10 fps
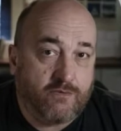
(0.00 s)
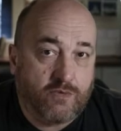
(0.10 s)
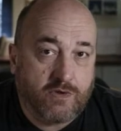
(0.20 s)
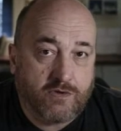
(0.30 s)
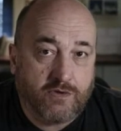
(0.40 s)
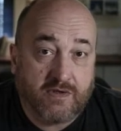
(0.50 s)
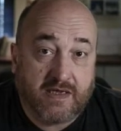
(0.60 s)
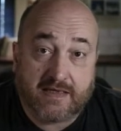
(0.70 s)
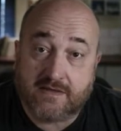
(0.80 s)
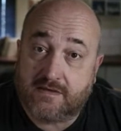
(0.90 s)
will you can
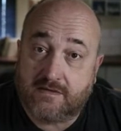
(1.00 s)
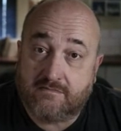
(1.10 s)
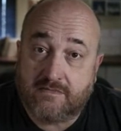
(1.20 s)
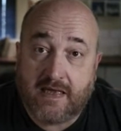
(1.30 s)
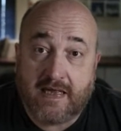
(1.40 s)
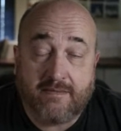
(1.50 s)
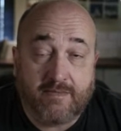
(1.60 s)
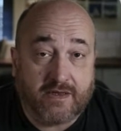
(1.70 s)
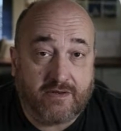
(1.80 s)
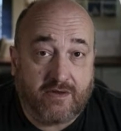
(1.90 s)
cancel any
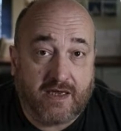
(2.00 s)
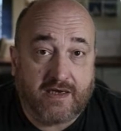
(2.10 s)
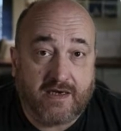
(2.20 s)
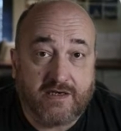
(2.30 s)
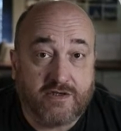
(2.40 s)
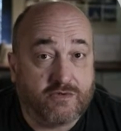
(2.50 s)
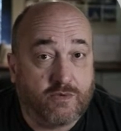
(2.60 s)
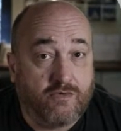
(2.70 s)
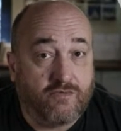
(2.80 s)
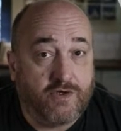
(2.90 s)
month you like and it just
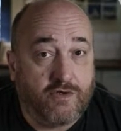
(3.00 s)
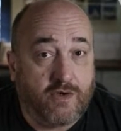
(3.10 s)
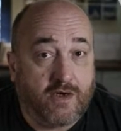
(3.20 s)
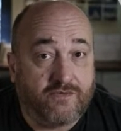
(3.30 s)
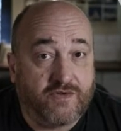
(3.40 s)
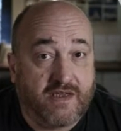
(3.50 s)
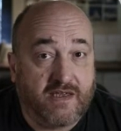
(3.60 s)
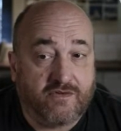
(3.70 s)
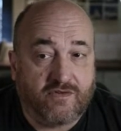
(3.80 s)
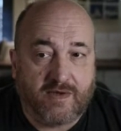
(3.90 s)
won't renew after the end
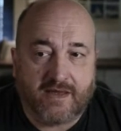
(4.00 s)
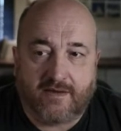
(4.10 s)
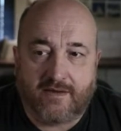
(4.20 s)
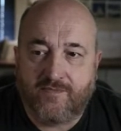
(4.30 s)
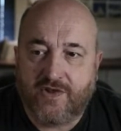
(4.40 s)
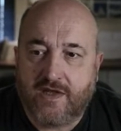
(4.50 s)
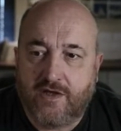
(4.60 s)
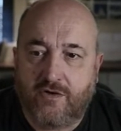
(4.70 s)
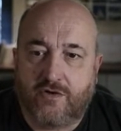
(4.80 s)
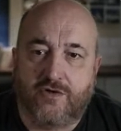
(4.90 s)
of the month.
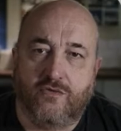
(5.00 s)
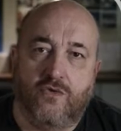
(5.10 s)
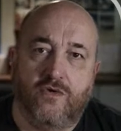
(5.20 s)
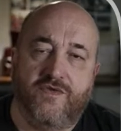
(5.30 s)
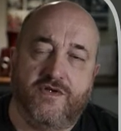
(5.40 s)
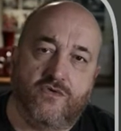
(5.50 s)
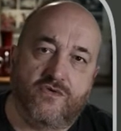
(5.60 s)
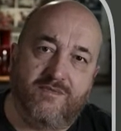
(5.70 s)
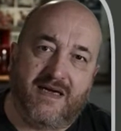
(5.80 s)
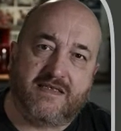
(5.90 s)
You can do all of this
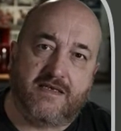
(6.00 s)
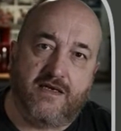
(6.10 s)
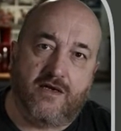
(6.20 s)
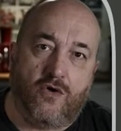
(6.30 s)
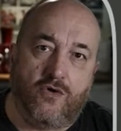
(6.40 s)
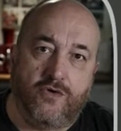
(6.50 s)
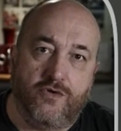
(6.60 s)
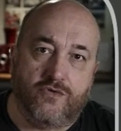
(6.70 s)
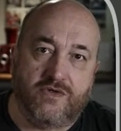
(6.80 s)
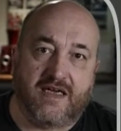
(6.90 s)
automatically on
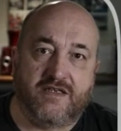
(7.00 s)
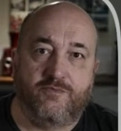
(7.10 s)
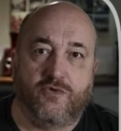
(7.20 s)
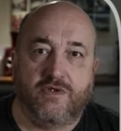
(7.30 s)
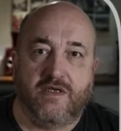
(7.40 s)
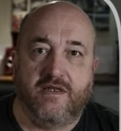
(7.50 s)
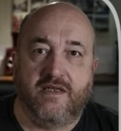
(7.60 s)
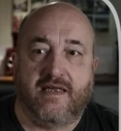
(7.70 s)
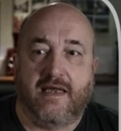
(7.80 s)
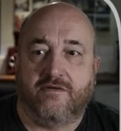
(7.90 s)
your dashboard in the
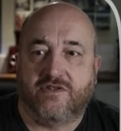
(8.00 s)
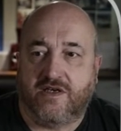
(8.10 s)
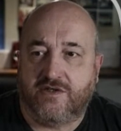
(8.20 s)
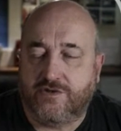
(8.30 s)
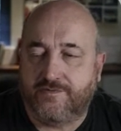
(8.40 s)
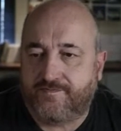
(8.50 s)
account section.